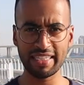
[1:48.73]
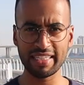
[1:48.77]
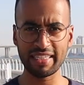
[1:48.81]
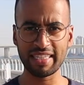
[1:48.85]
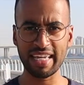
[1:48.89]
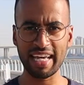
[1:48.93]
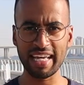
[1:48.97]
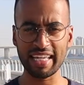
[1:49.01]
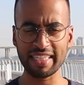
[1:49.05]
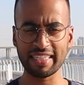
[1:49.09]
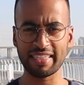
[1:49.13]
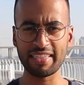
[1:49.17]

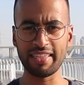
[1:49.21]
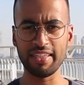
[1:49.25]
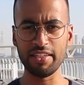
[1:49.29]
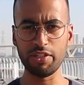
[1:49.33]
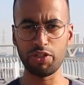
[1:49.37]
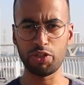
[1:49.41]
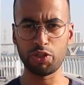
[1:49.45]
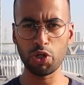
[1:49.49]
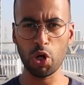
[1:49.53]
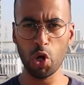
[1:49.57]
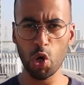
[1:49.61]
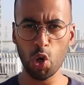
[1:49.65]
that the
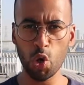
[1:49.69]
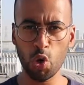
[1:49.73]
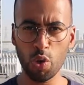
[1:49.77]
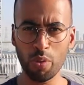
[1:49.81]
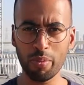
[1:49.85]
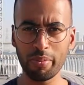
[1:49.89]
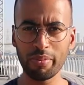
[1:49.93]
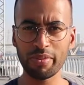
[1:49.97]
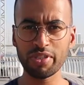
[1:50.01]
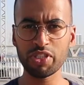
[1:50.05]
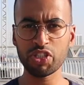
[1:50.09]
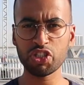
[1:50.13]

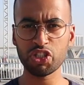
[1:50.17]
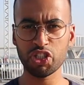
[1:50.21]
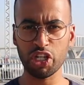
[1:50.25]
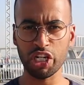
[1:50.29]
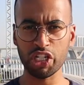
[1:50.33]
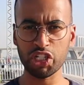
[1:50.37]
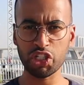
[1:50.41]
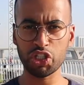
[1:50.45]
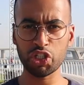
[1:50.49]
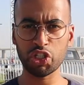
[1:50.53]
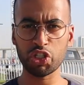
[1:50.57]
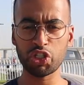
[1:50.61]
dome
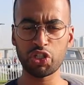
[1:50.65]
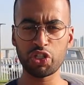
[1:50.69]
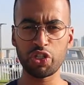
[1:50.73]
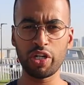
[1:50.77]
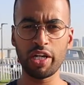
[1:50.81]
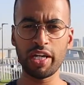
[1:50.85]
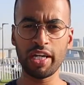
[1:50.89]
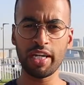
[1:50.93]
structure